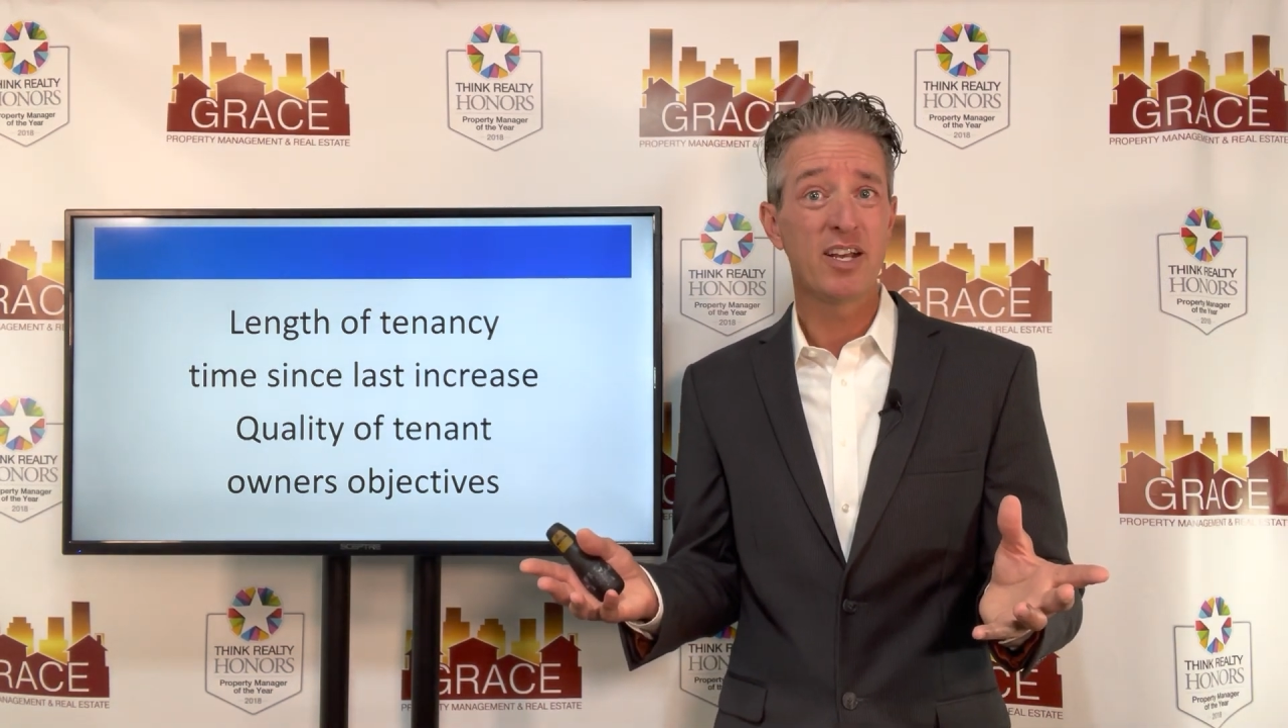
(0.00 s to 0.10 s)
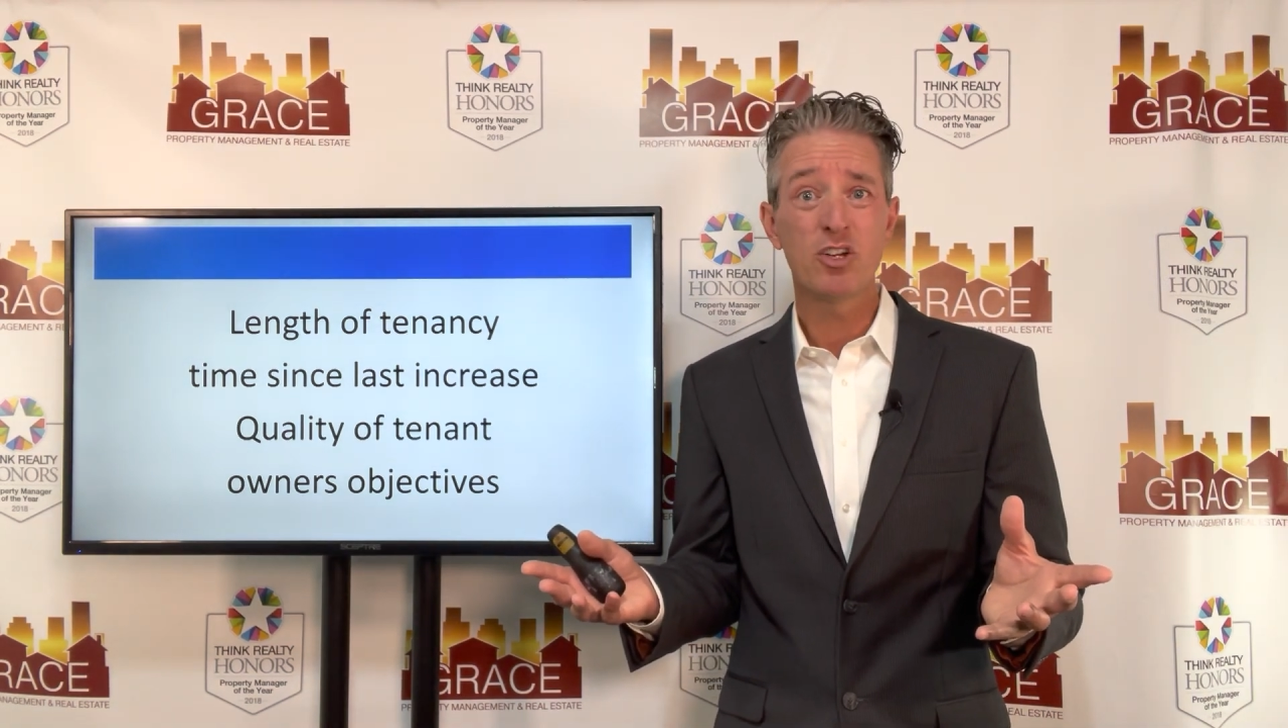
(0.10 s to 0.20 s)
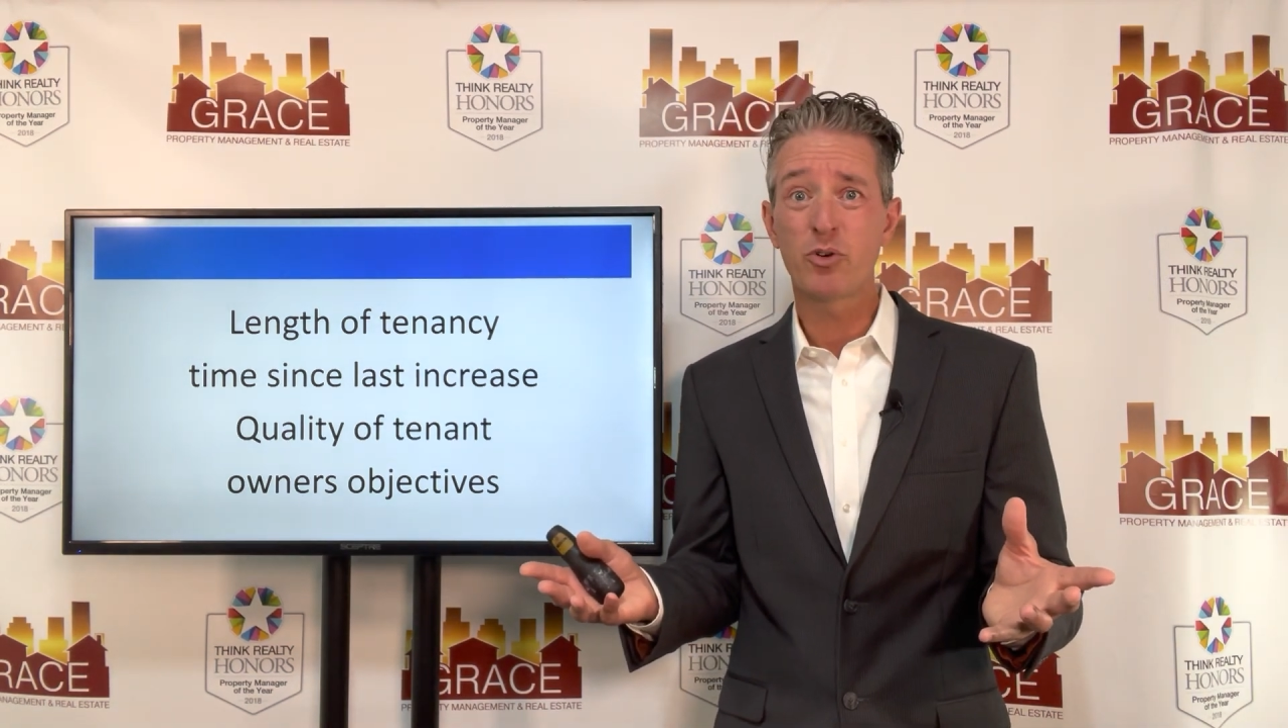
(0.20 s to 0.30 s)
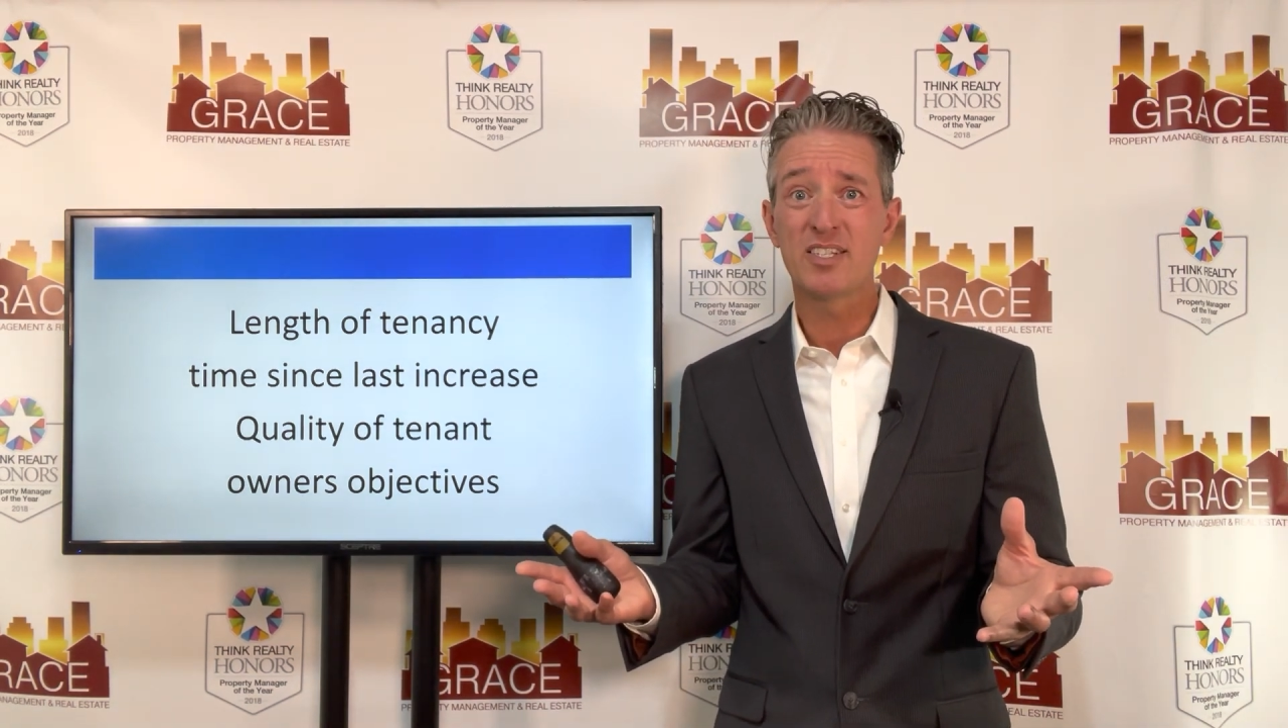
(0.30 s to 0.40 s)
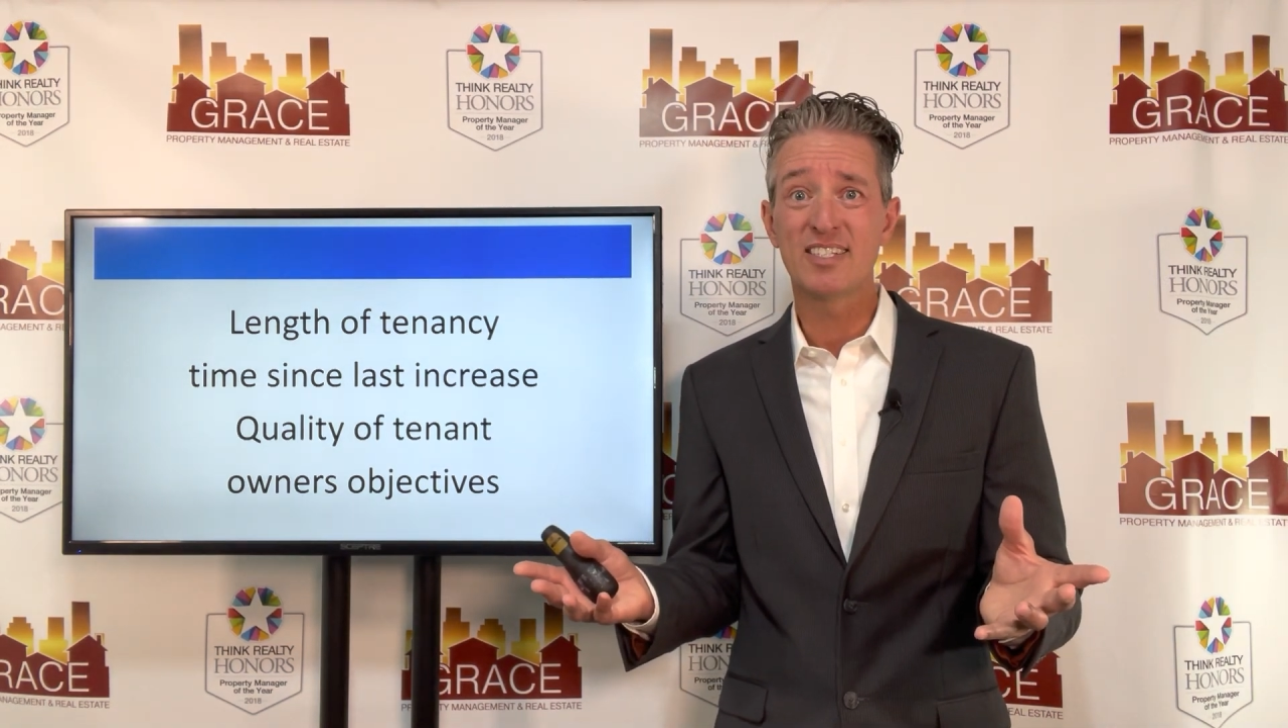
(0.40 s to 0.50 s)

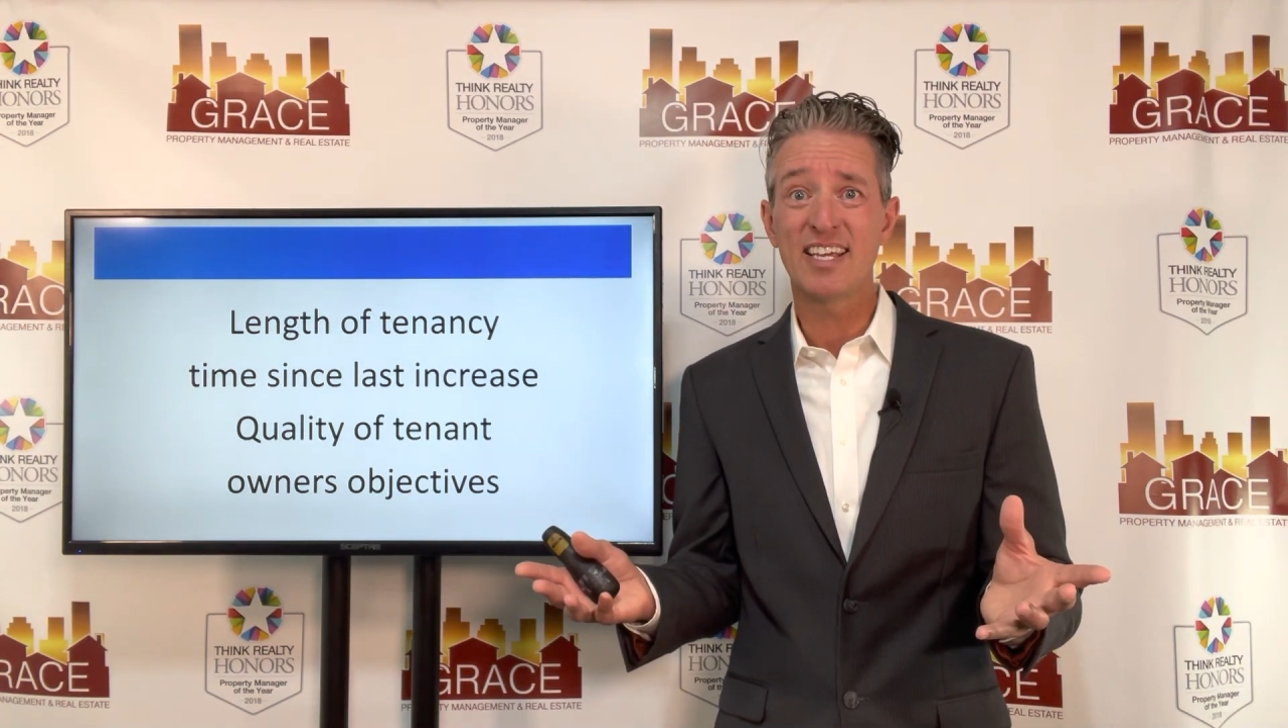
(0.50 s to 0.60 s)
increase in